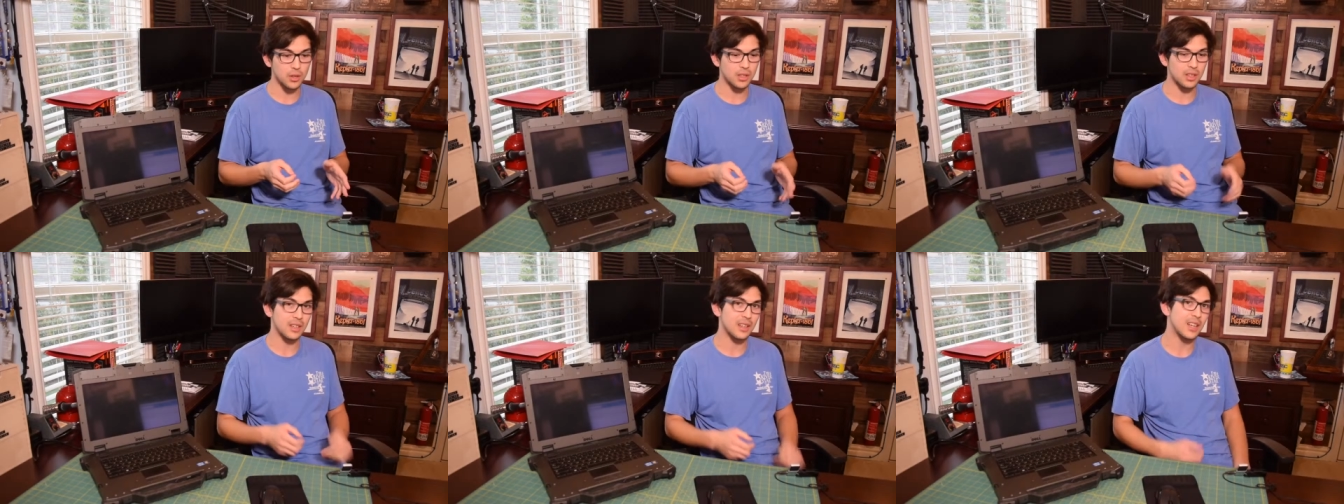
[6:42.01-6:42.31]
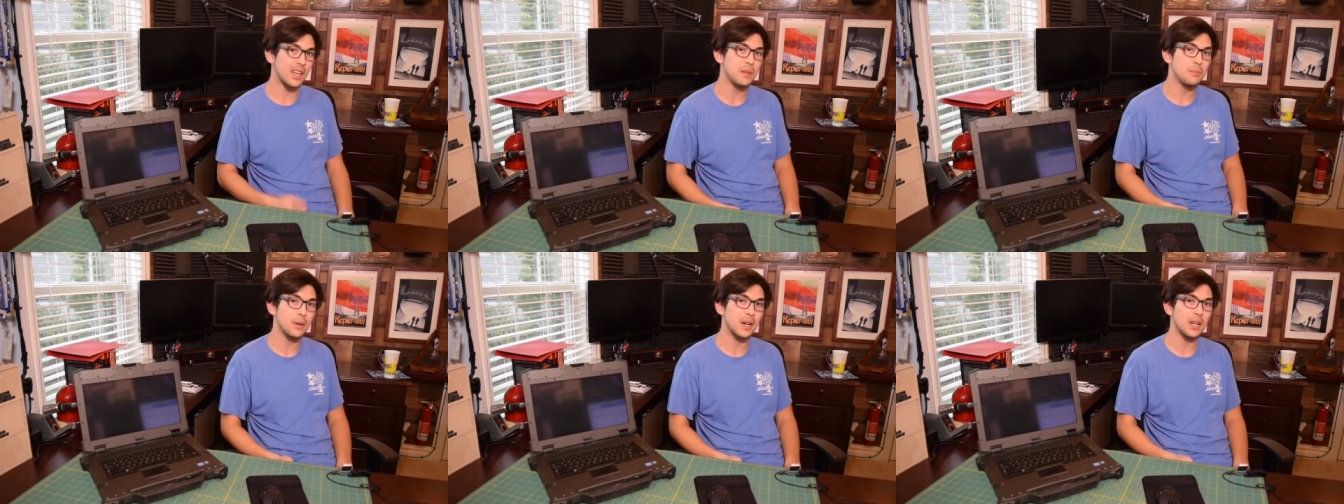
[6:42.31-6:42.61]
and then I
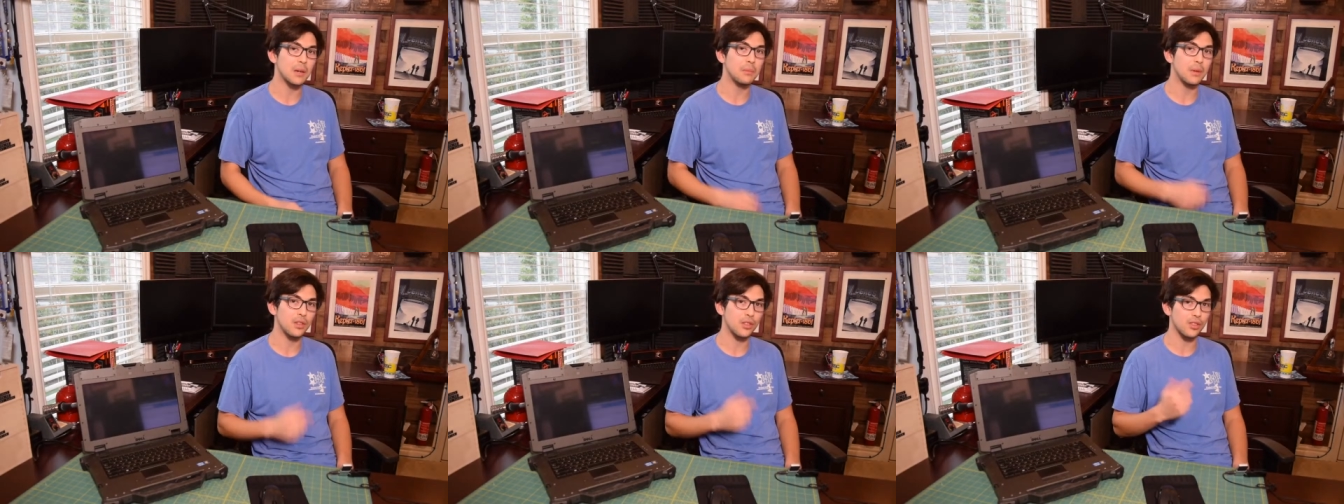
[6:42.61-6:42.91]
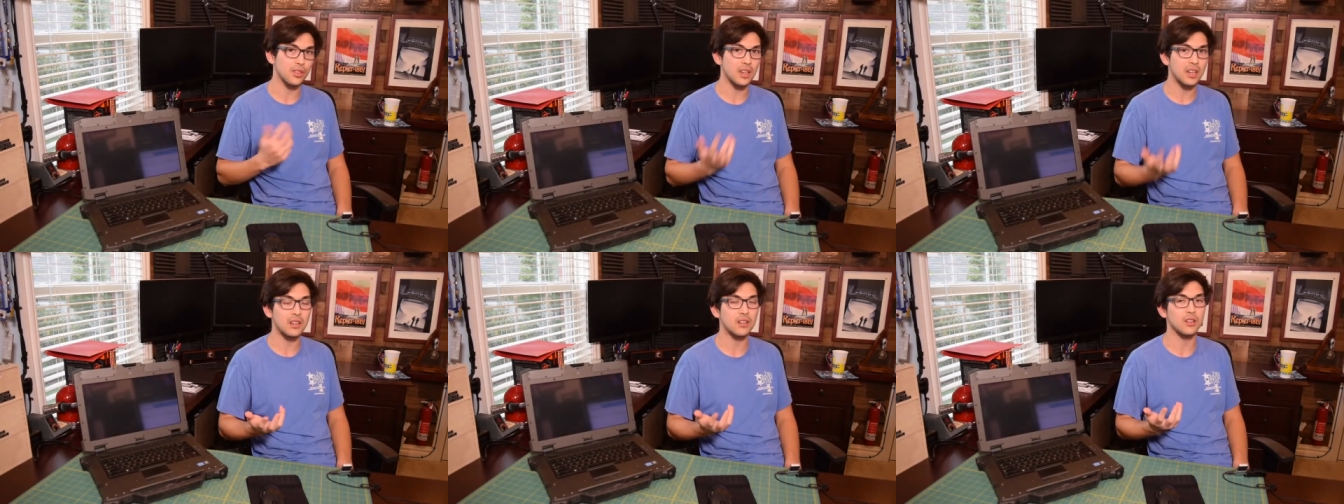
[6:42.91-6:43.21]
came back a month
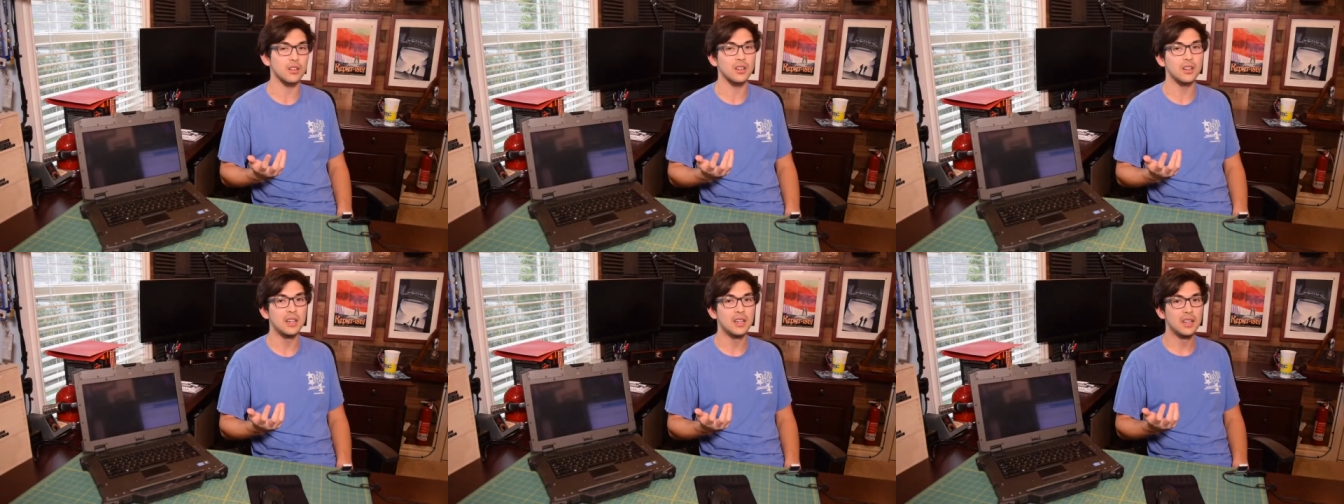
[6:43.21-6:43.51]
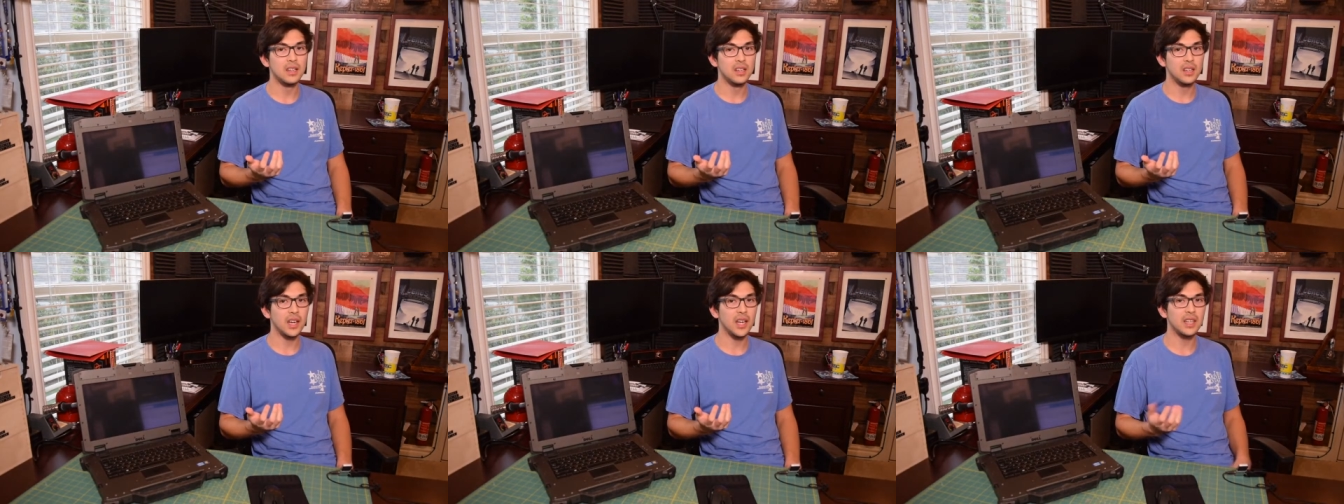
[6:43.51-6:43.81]
later,
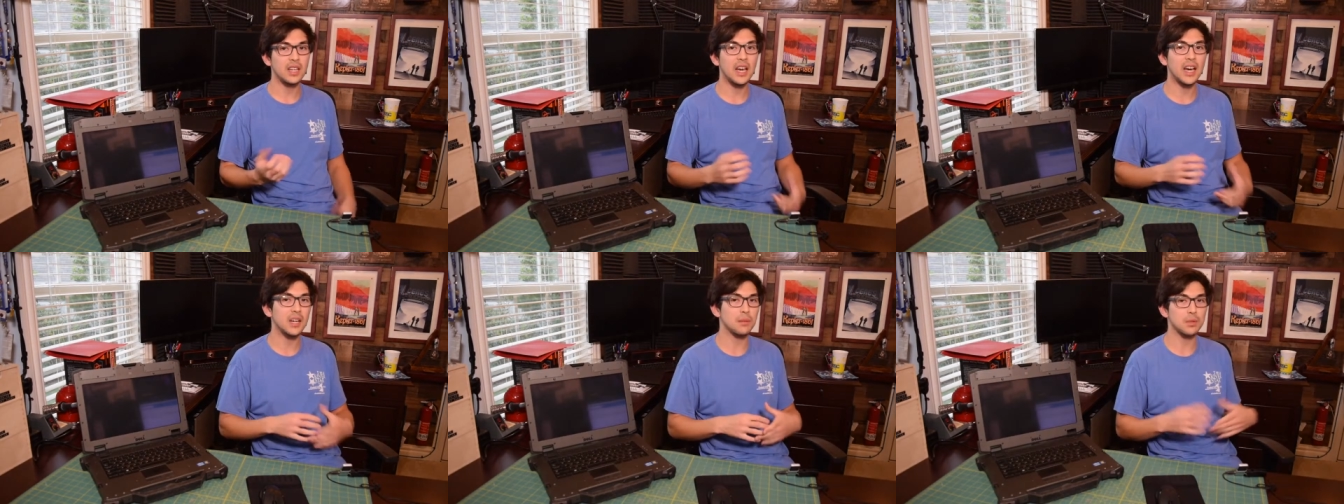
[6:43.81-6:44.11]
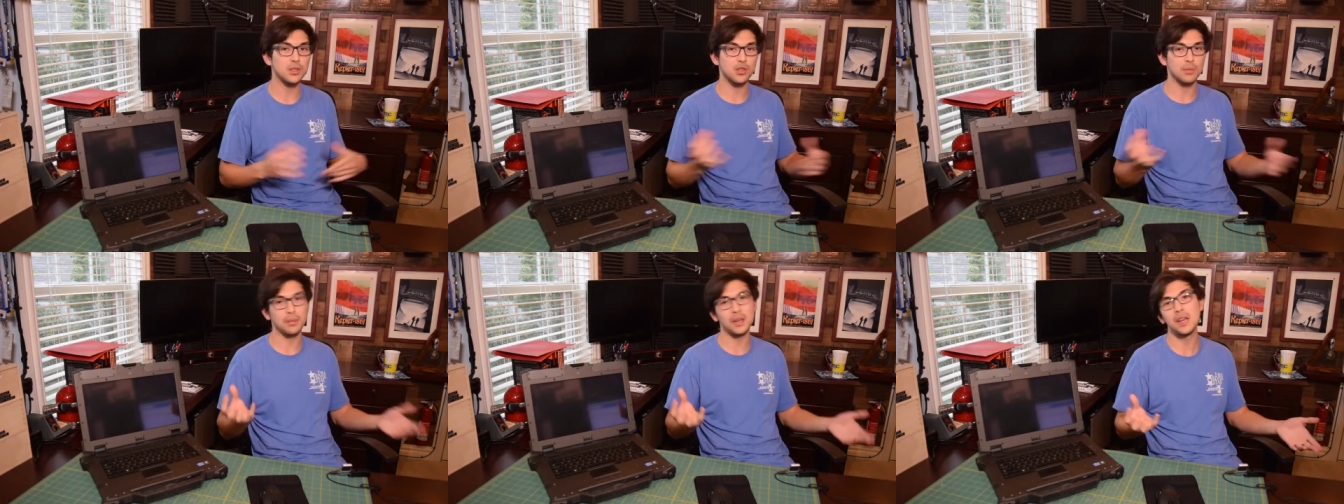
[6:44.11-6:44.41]
and they had a
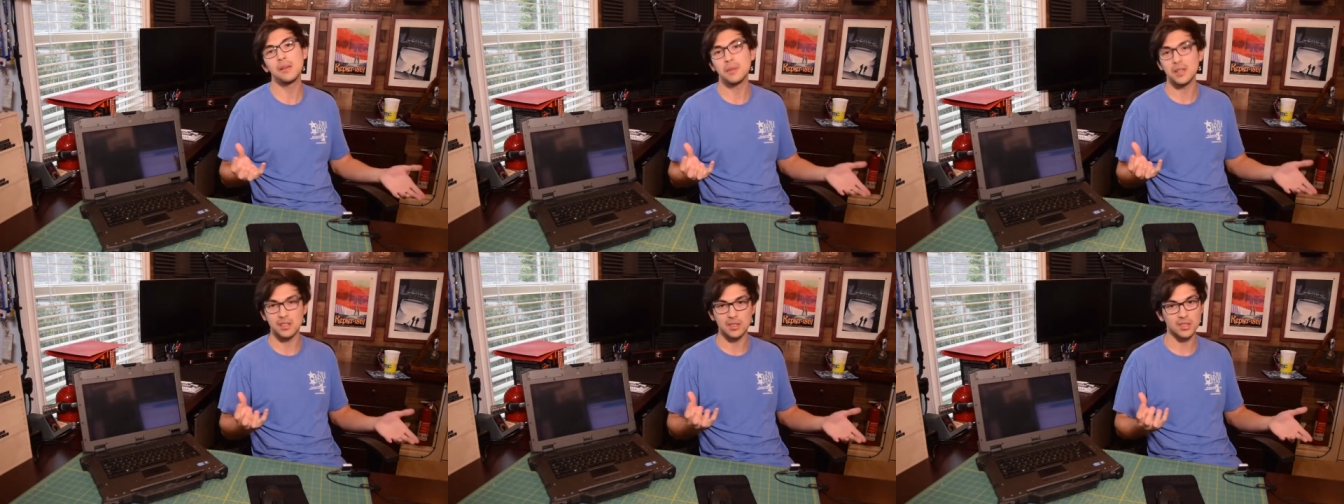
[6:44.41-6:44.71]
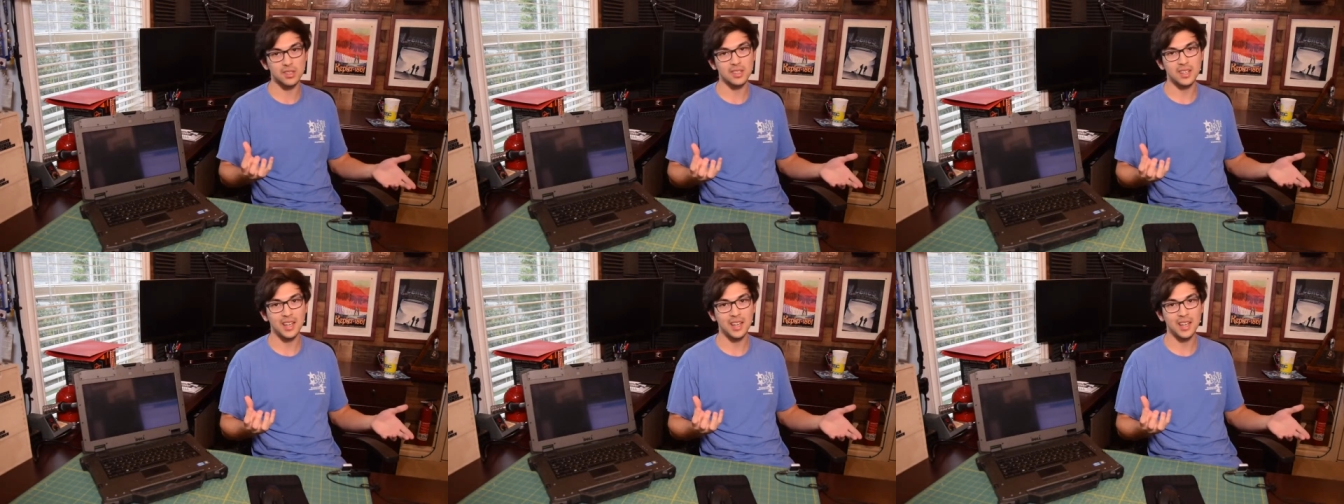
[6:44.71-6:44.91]
bunch of babies.